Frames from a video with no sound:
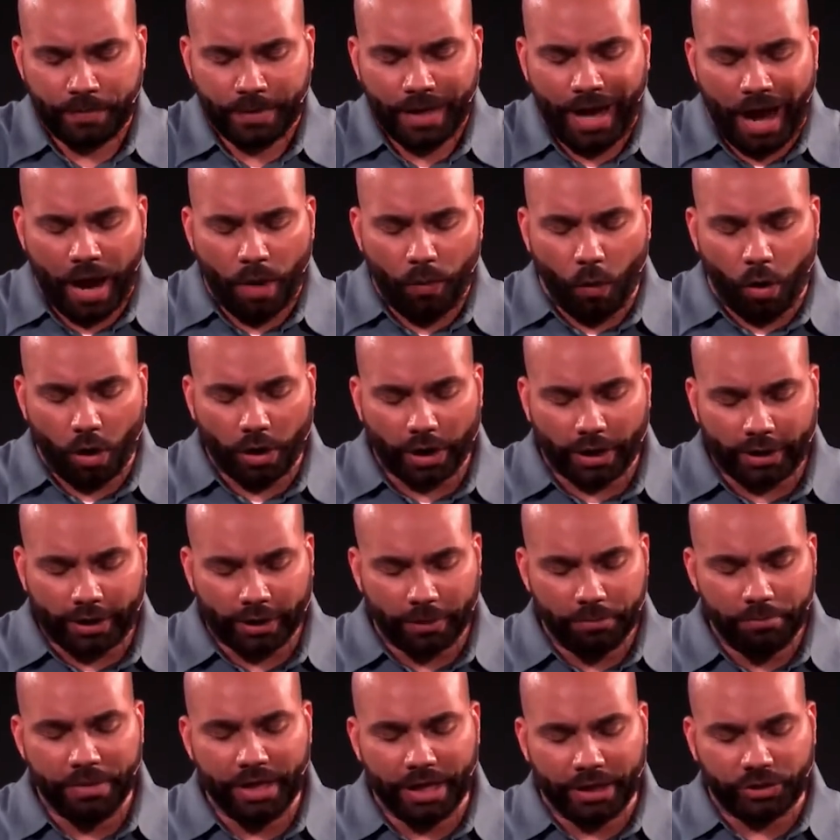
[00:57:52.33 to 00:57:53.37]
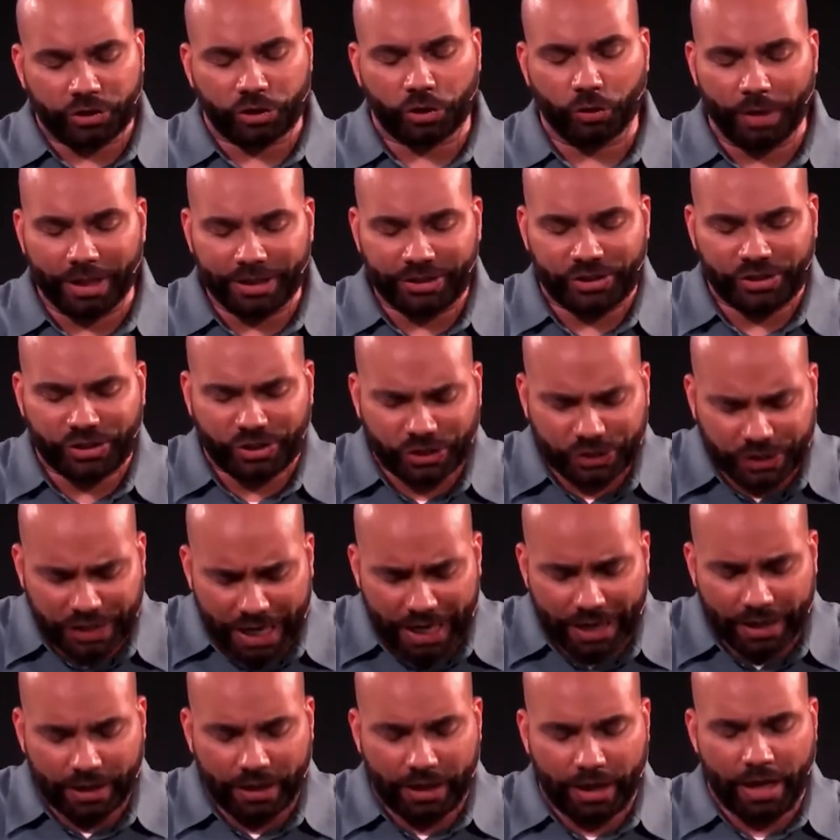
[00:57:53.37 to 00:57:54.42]
I want to commit to
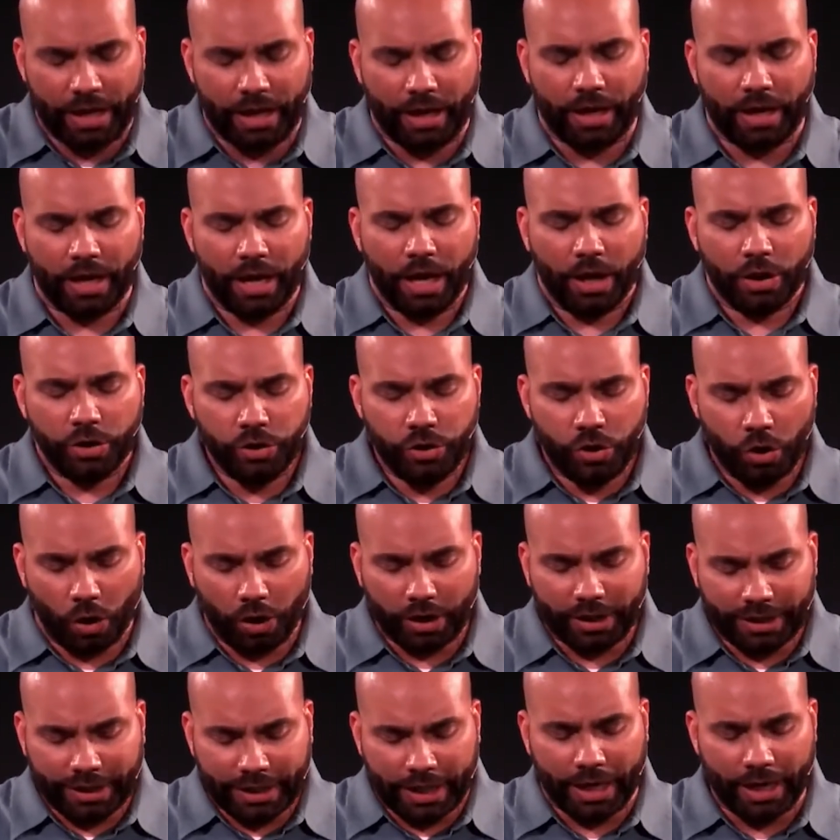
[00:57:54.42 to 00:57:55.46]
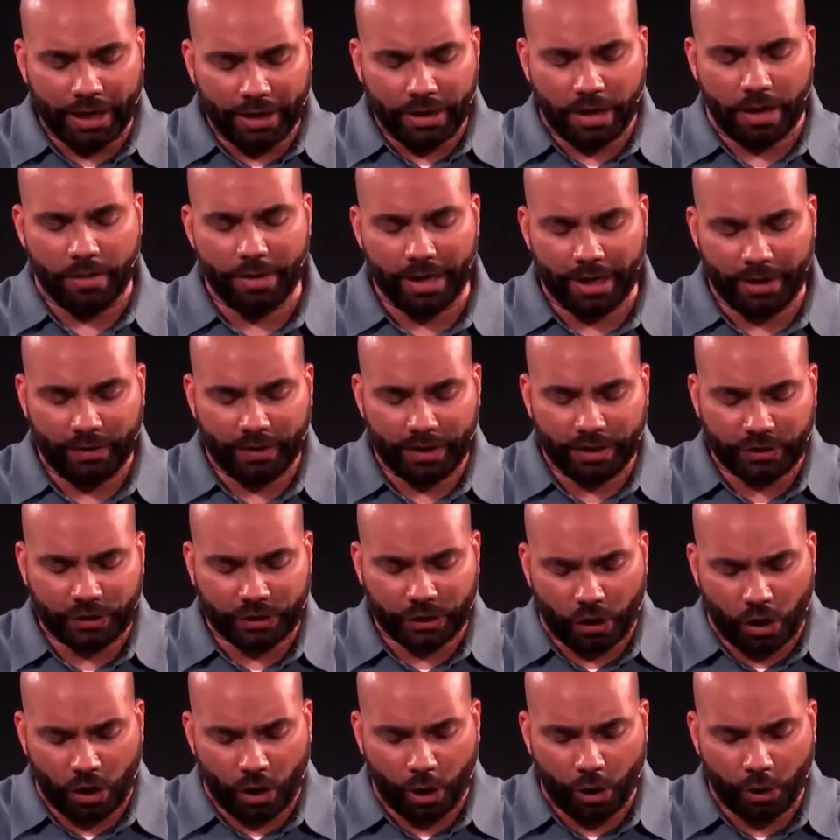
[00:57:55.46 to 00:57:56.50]
extending your kingdom in this
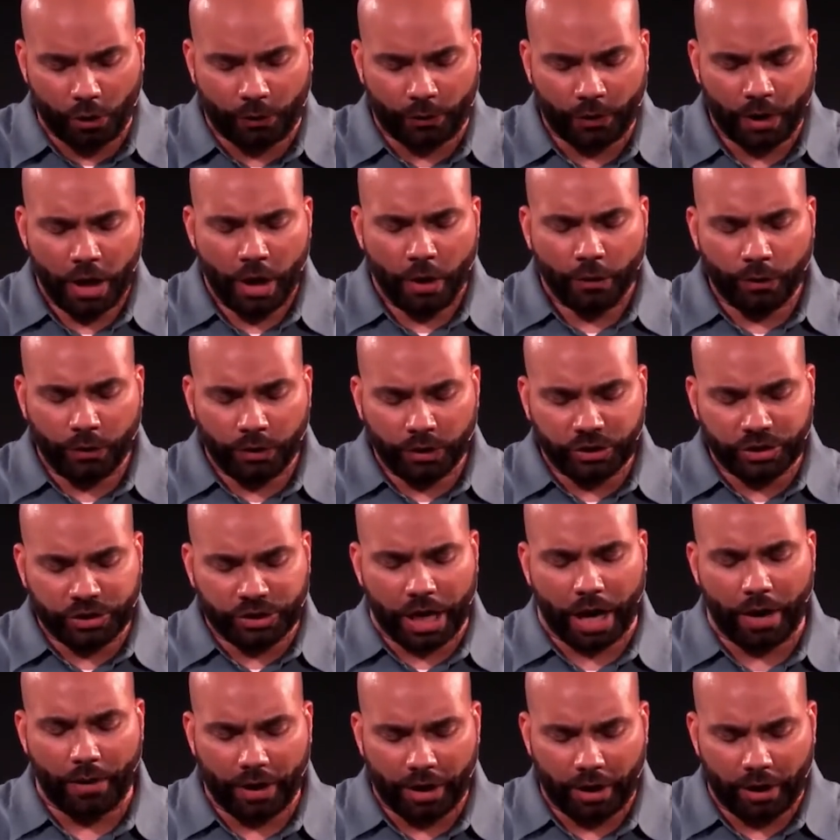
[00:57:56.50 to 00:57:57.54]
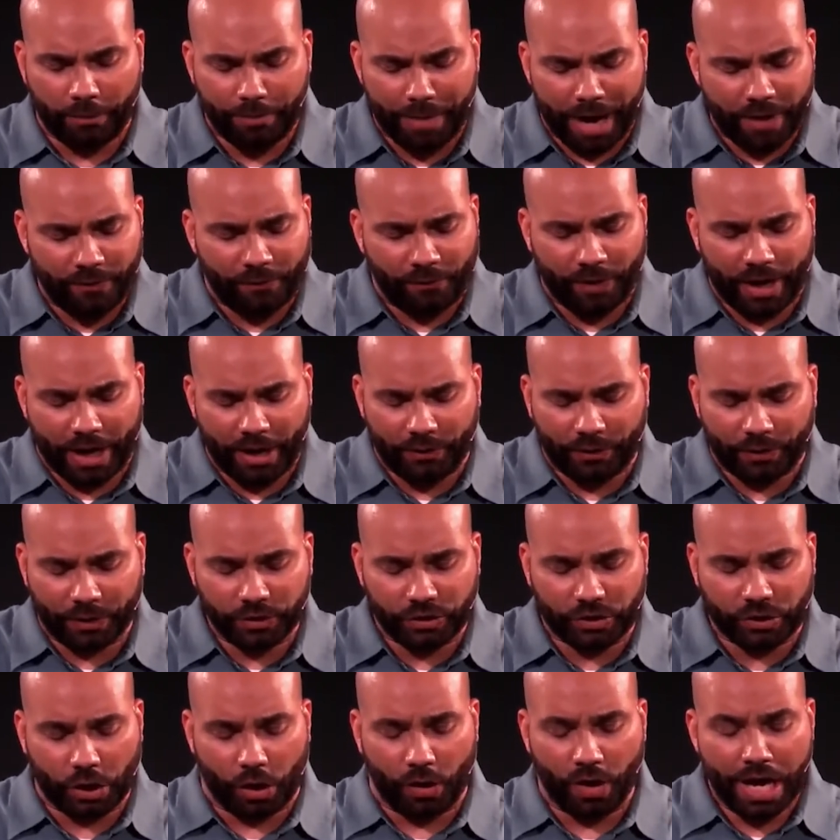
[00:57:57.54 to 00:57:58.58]
earth through the sharing of my faith. And
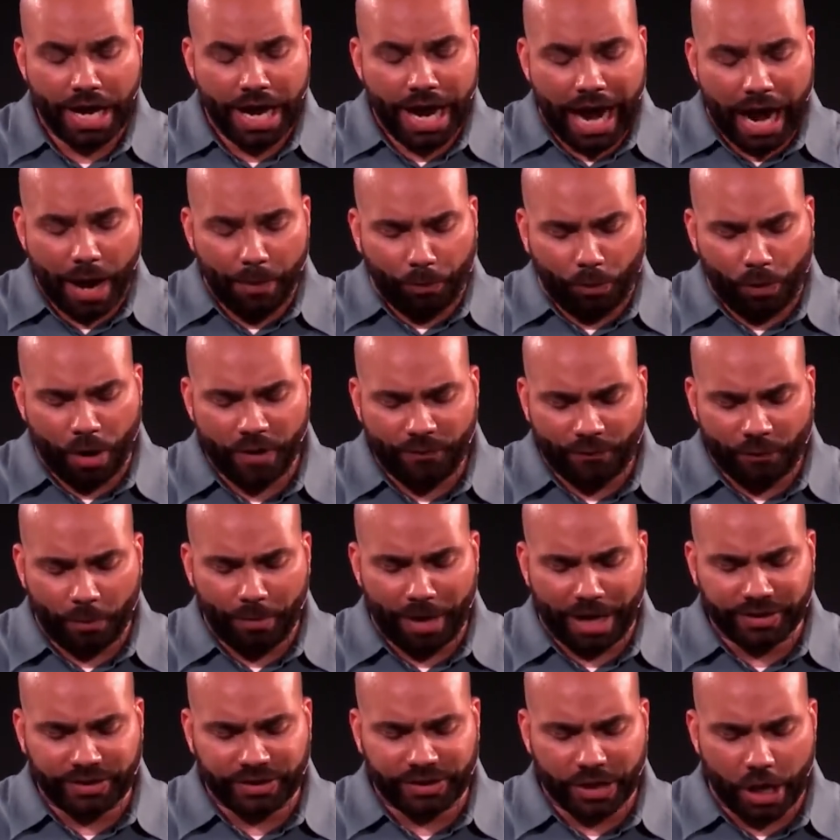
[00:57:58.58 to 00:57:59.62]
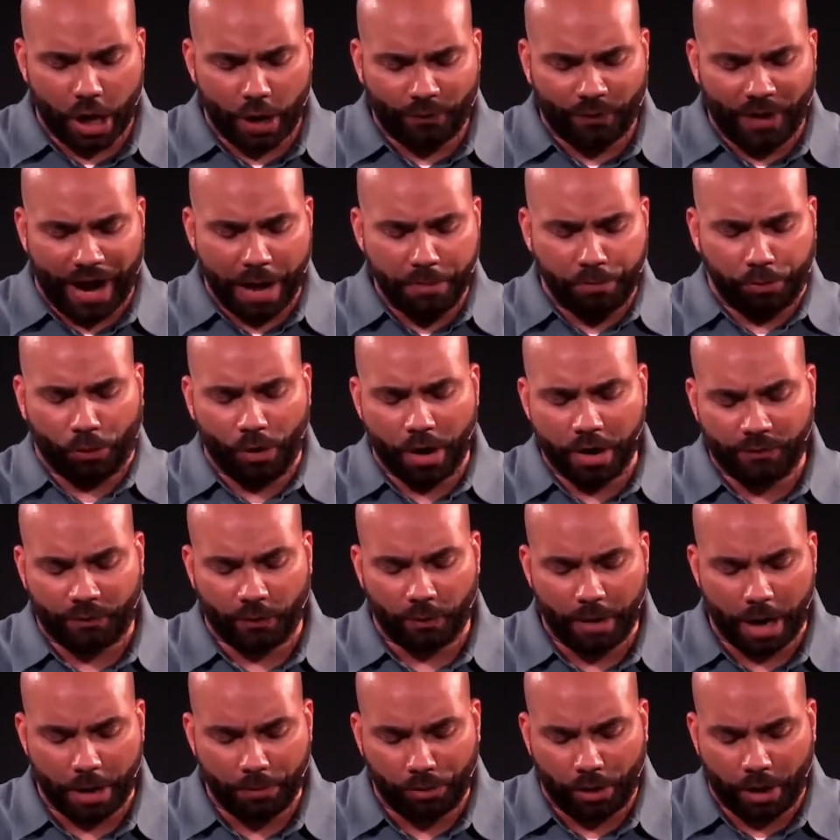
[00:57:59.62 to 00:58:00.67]
so I pray for myself. I pray for
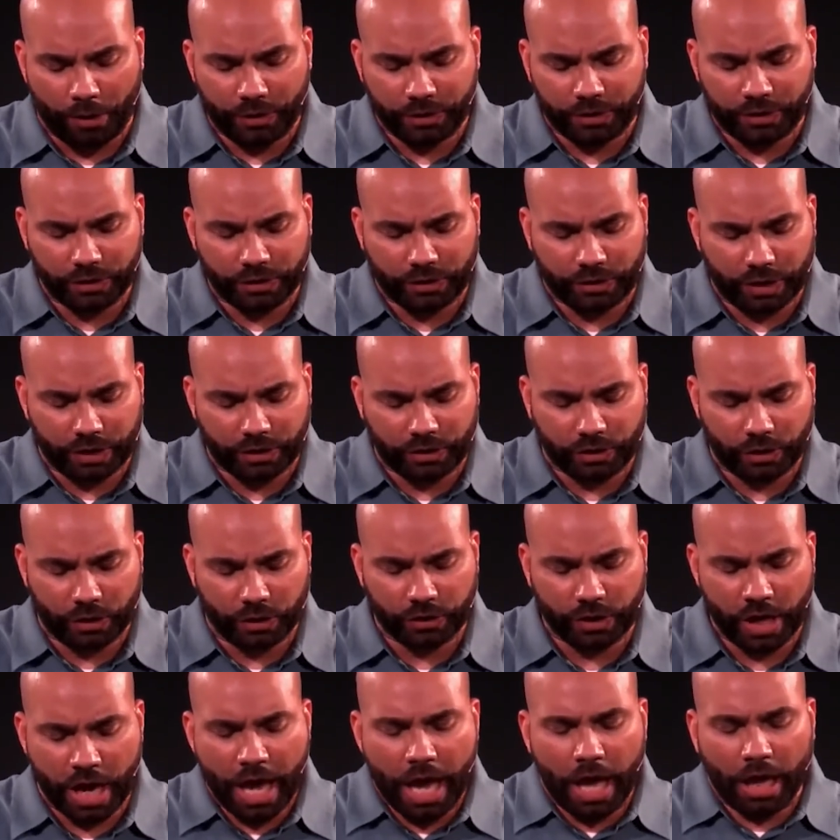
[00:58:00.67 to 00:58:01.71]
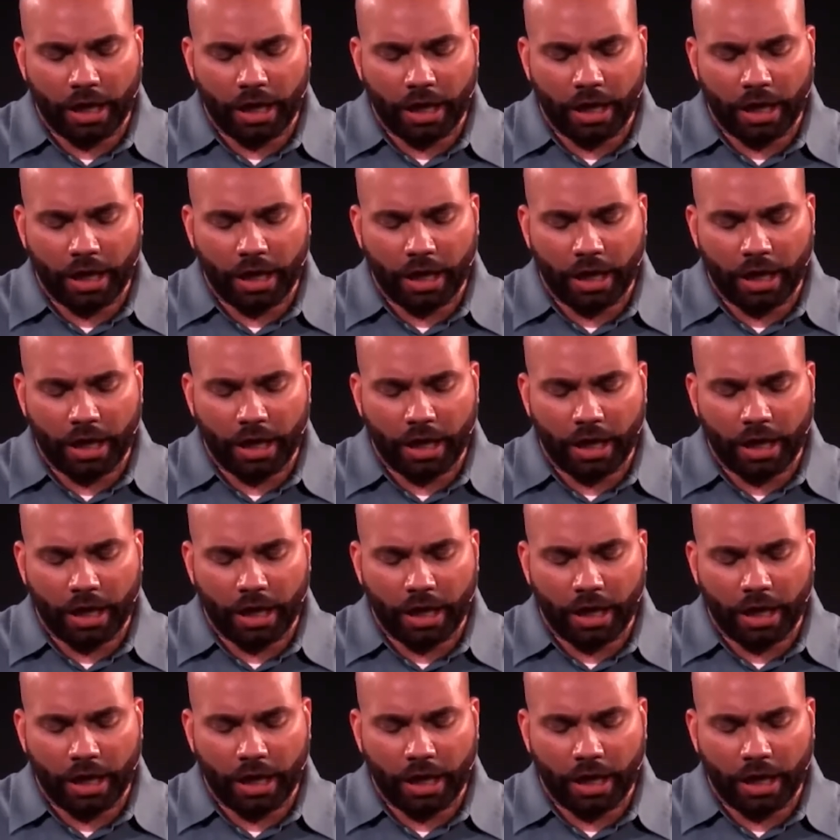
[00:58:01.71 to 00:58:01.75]
my brothers and sisters.